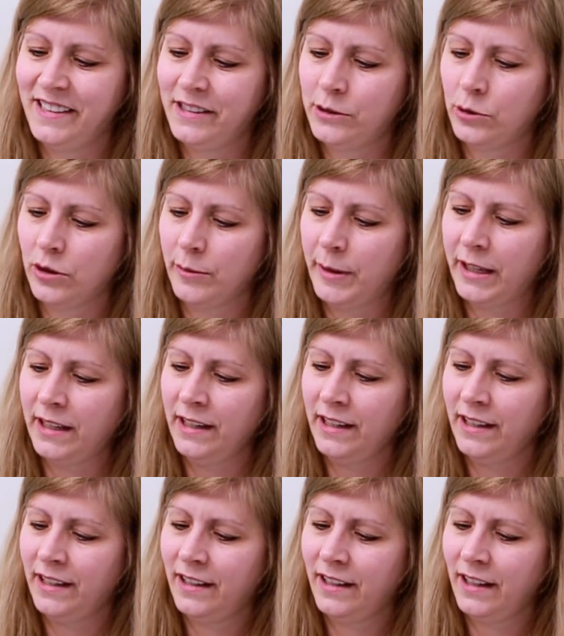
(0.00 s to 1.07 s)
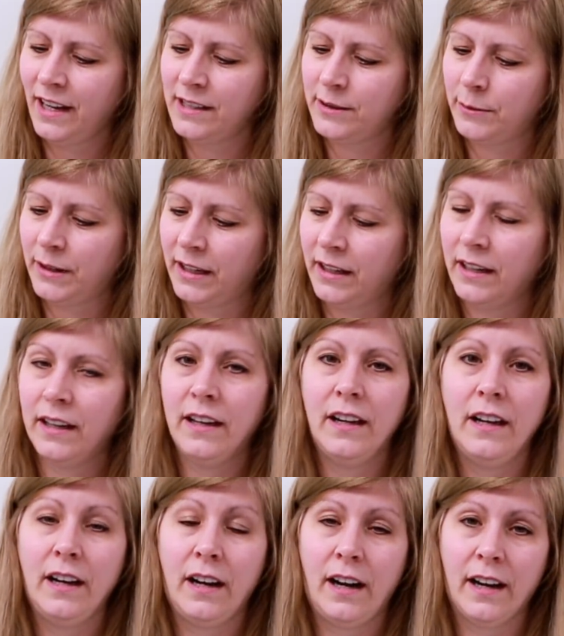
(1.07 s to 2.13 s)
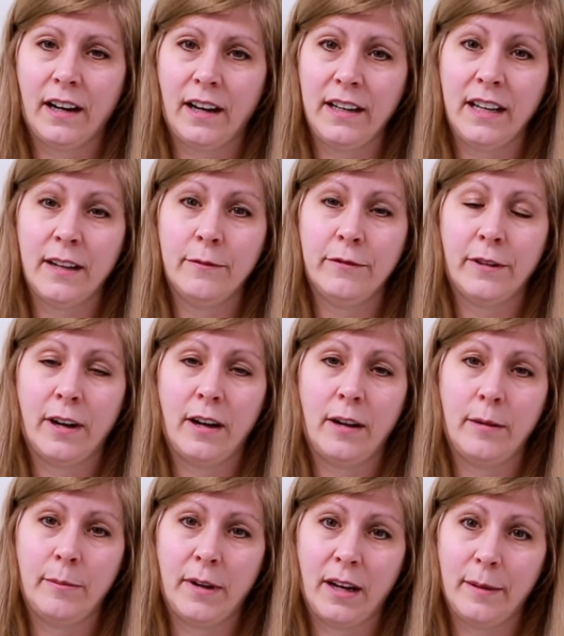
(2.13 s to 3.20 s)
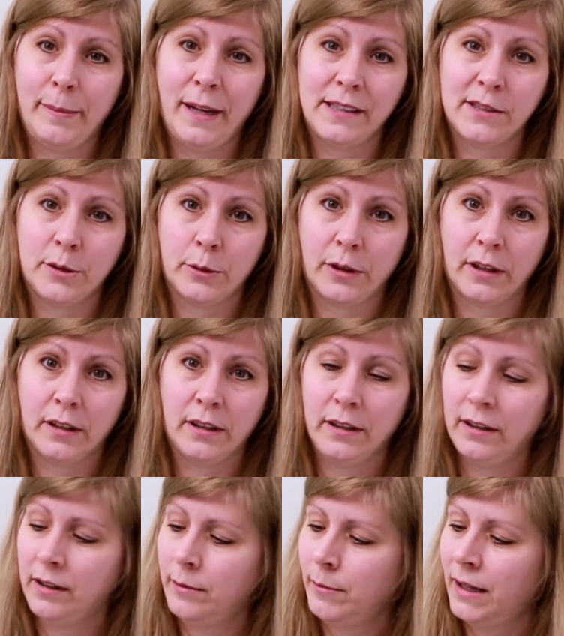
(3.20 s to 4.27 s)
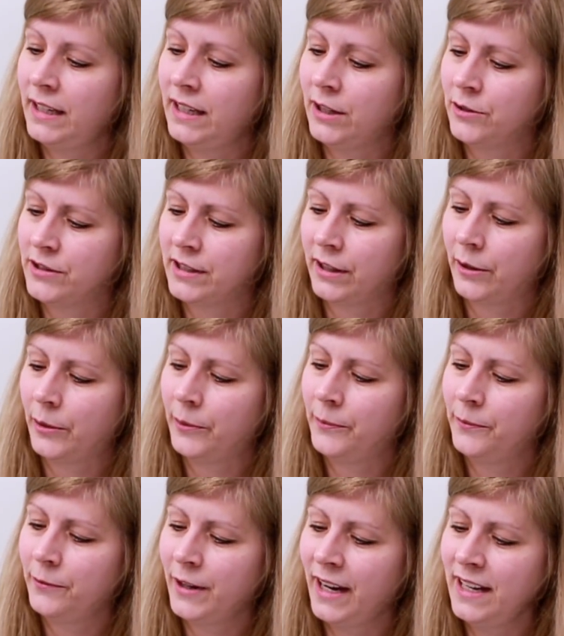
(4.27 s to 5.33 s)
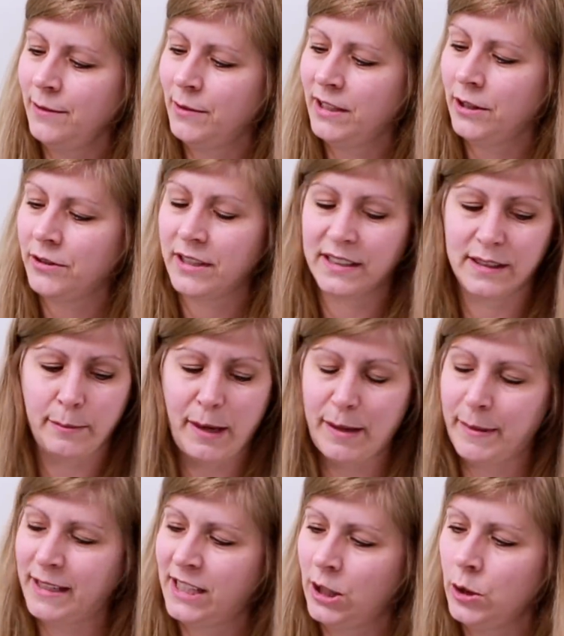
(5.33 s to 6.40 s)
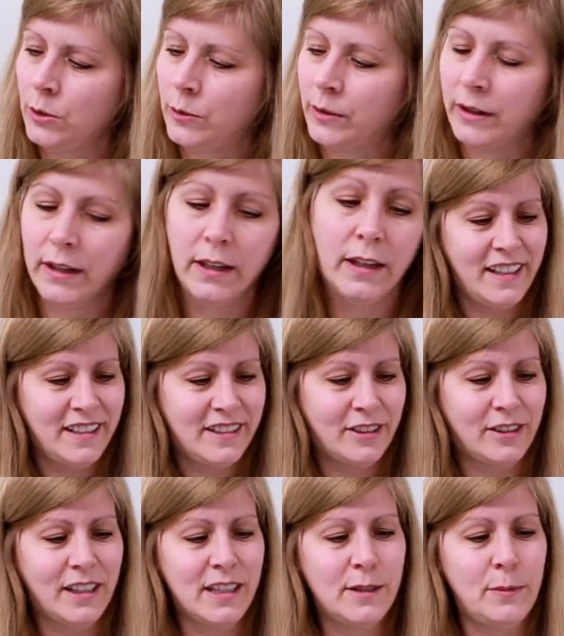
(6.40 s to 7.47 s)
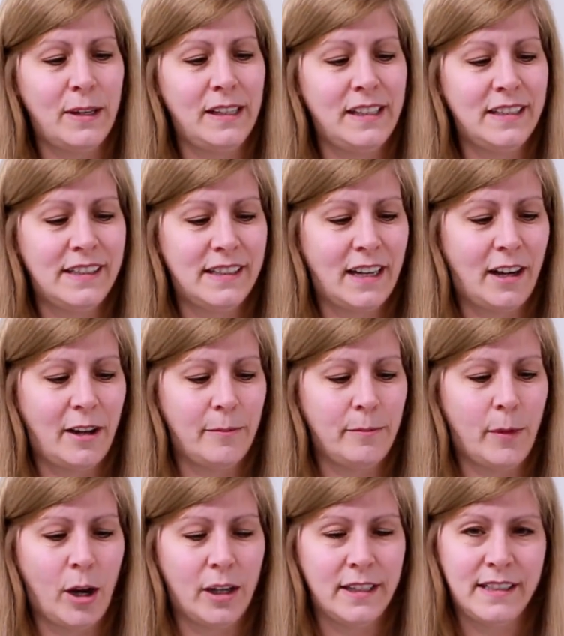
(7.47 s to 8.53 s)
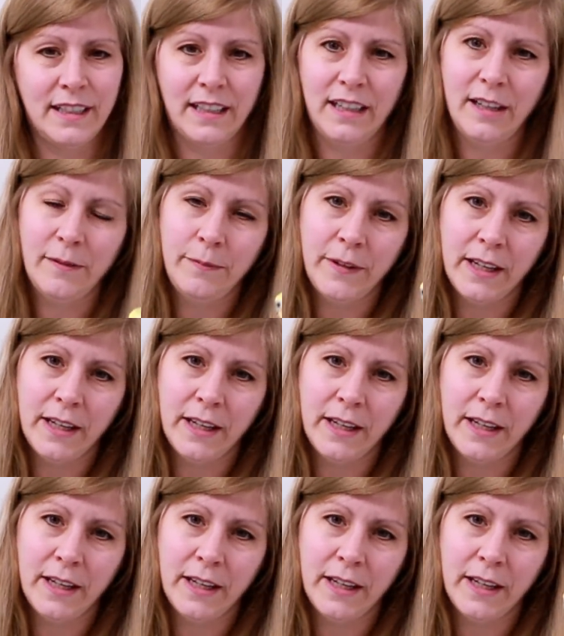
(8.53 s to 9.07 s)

Stormy, hi sweetie. I got him from a pet store many years ago, right? When you were just a baby too. So this one is Monty.